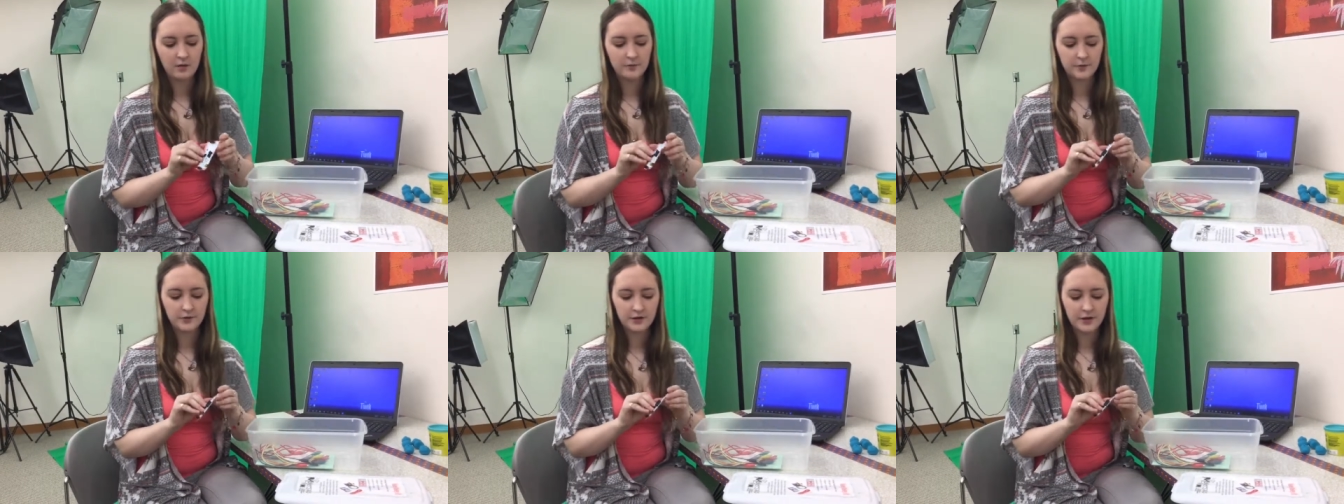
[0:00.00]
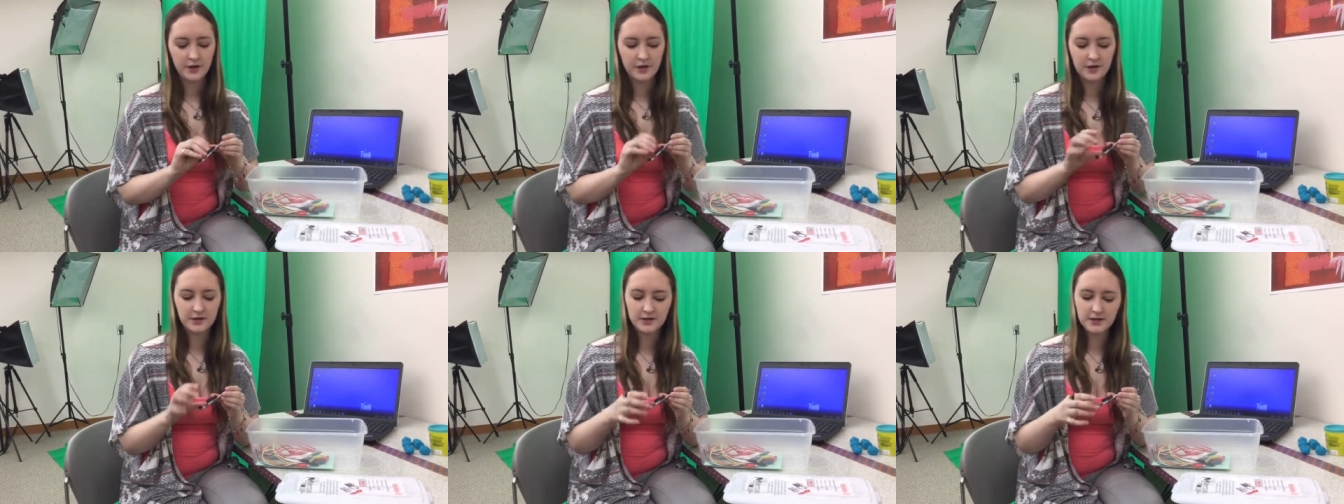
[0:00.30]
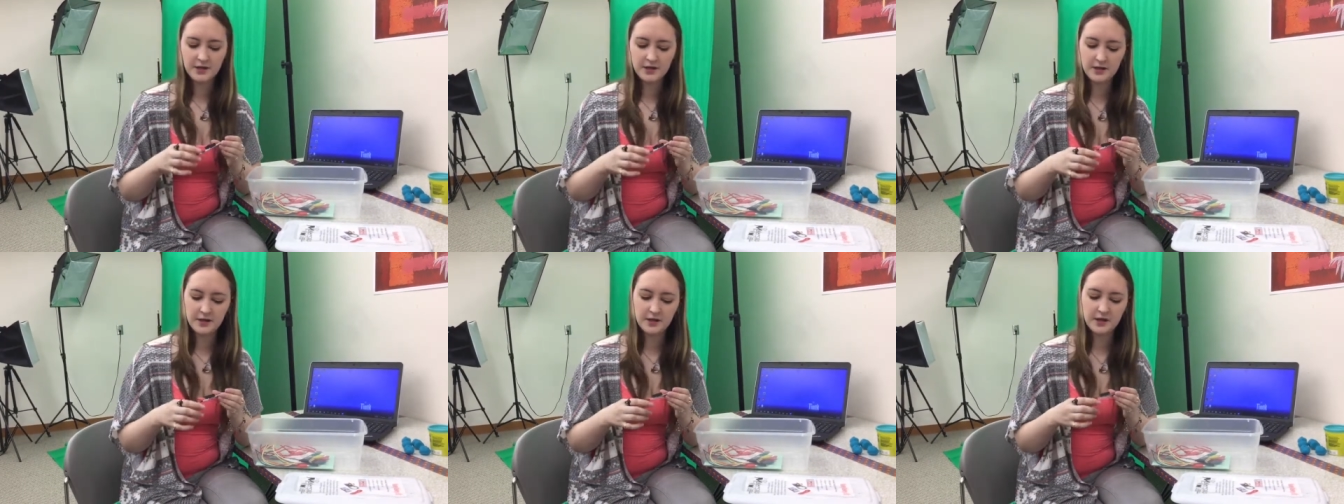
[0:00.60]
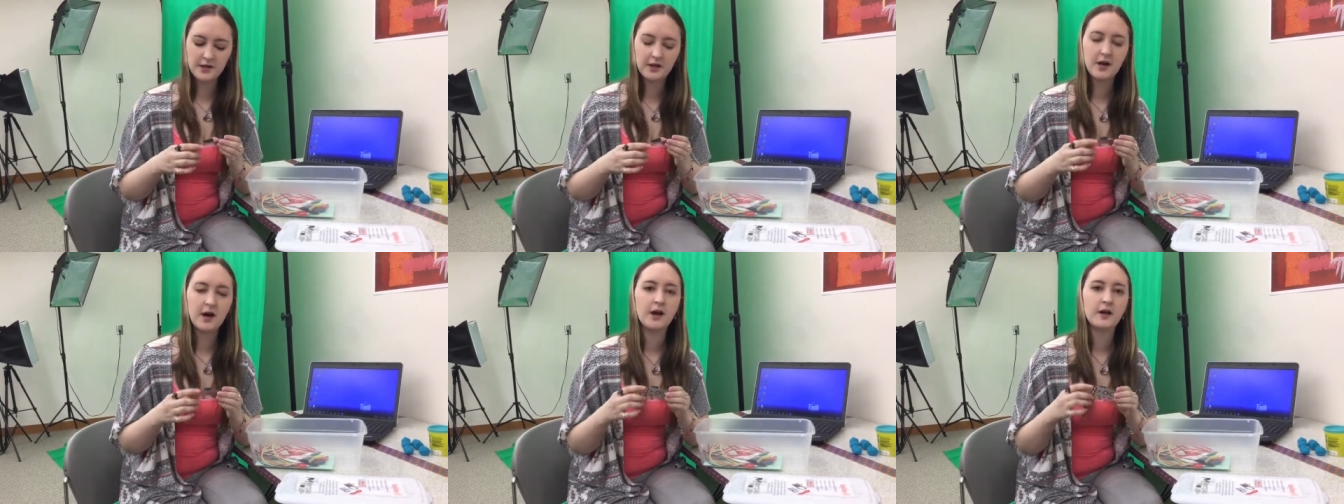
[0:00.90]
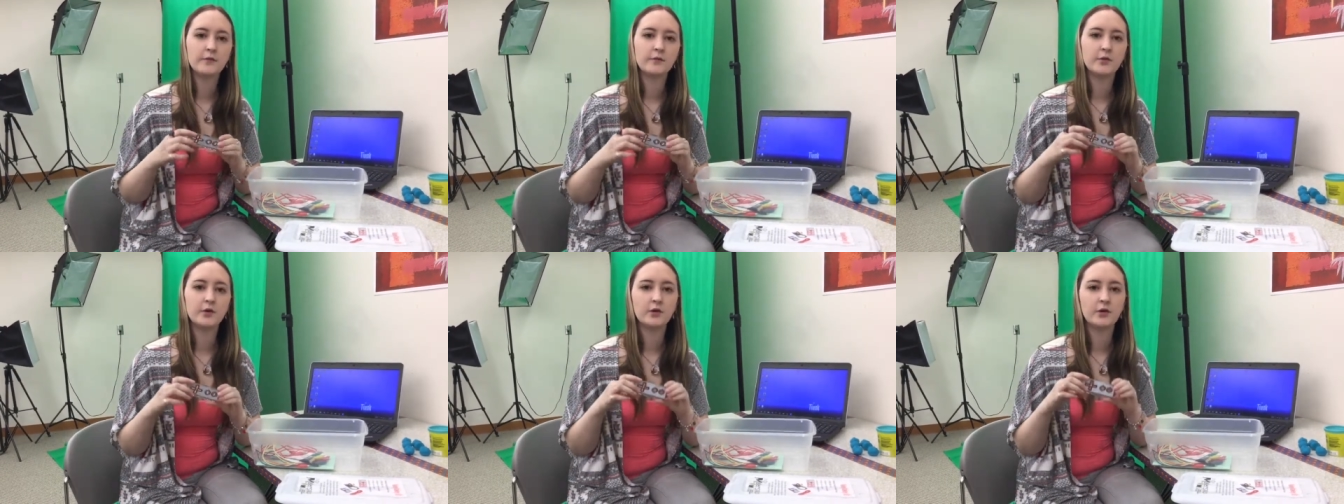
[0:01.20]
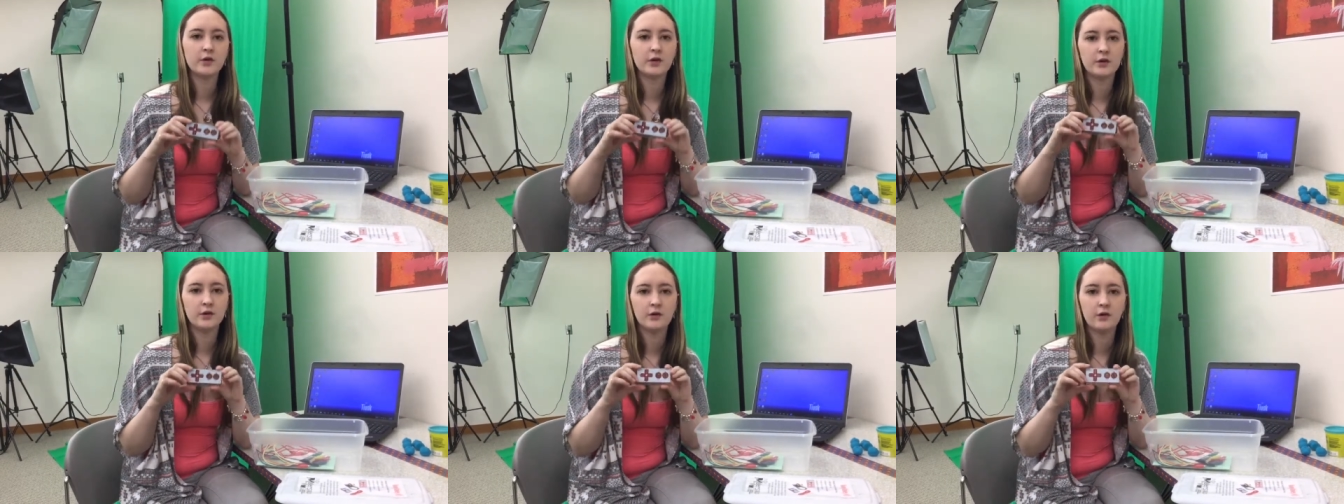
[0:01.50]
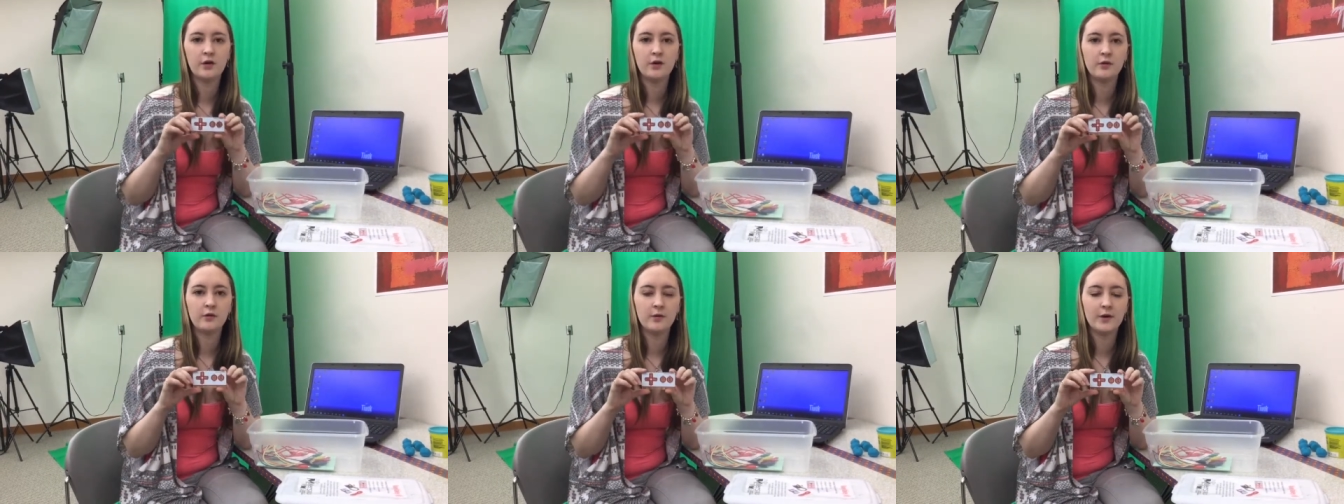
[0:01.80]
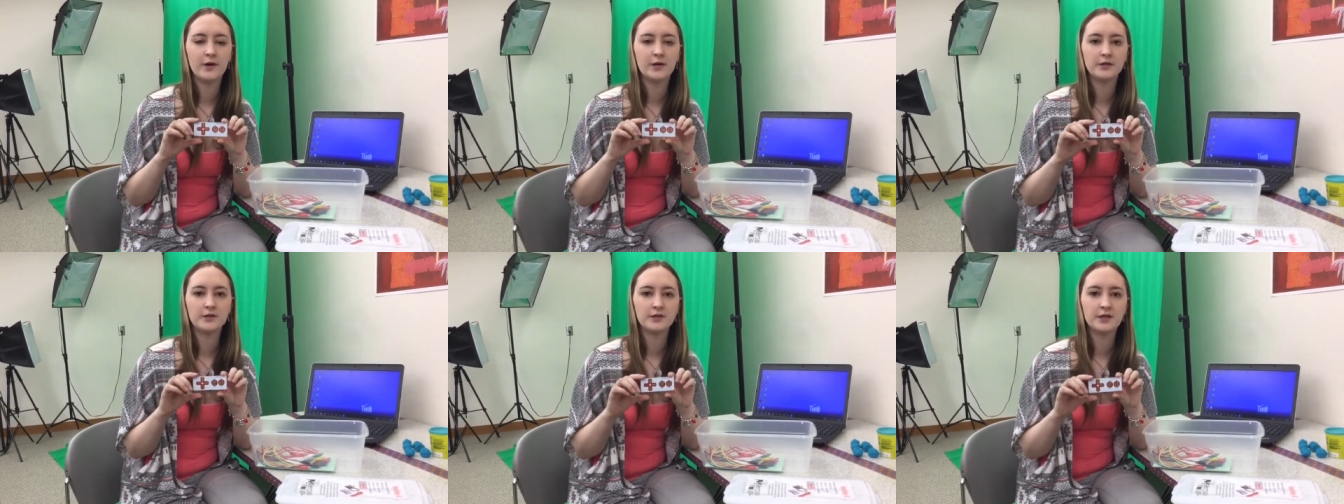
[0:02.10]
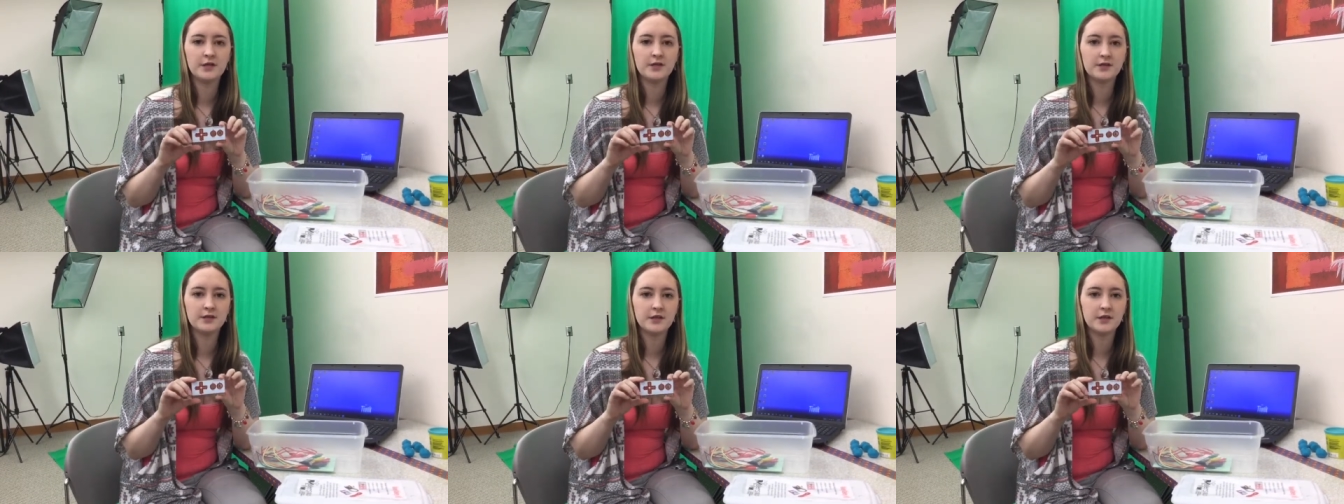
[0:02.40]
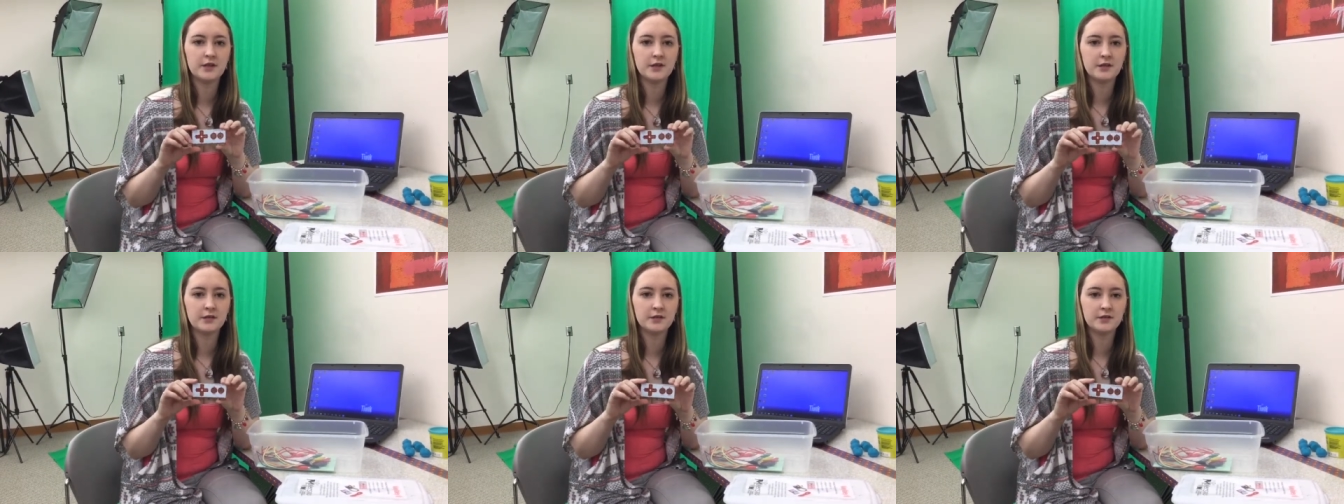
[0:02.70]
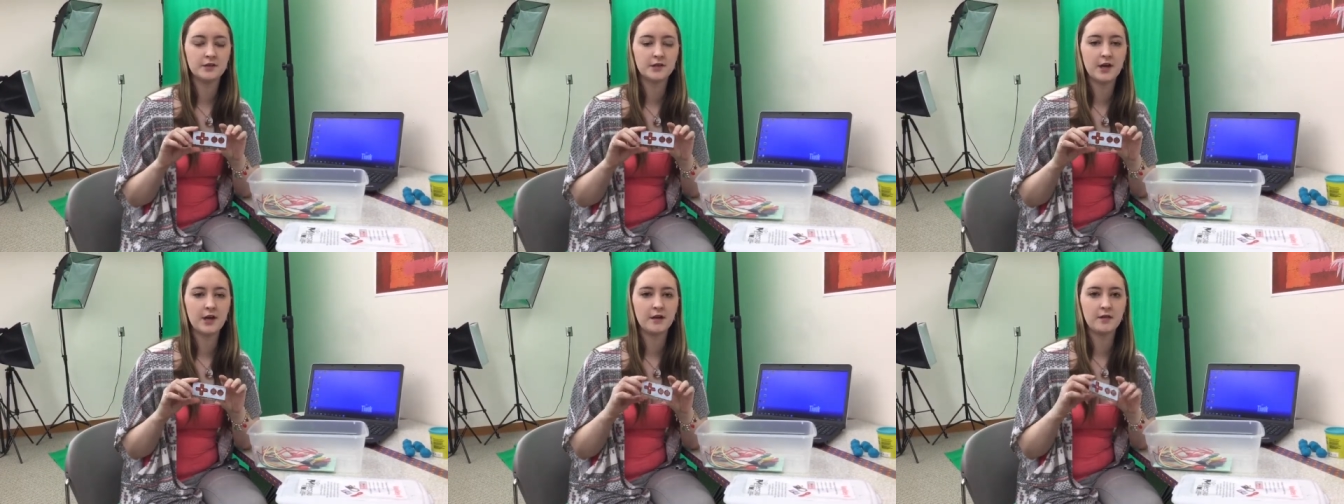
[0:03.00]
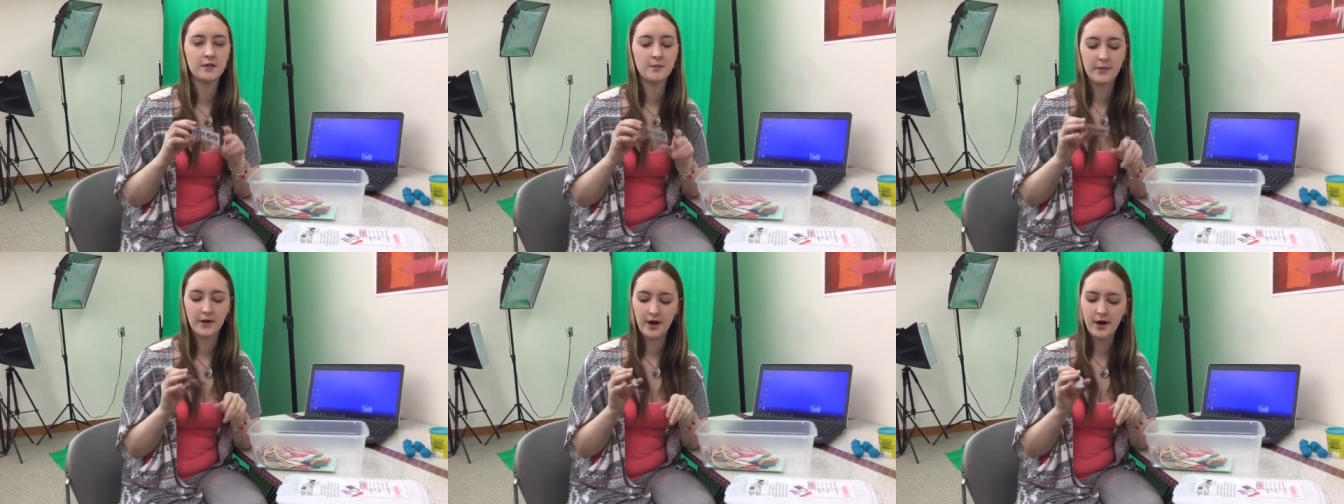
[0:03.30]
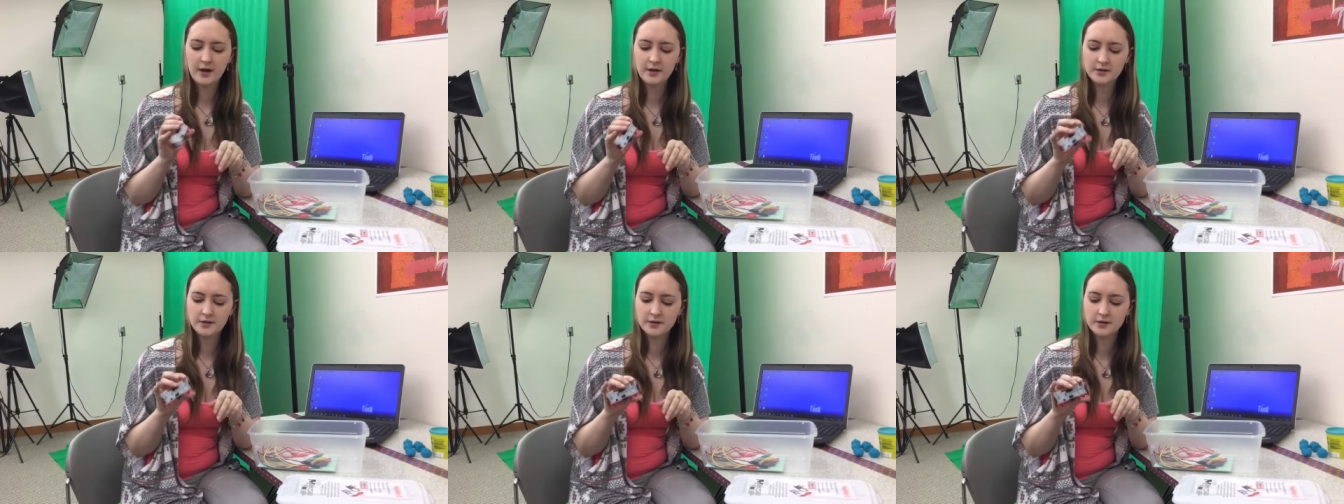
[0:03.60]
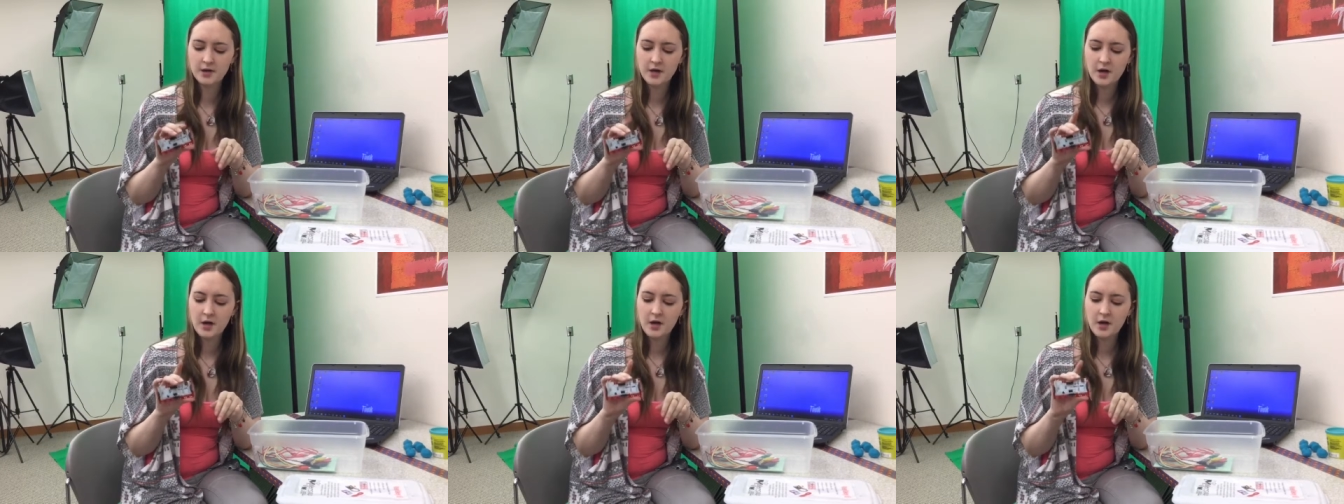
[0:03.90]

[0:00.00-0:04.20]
so that it's not getting caught and broken on all the wires that sit inside the box.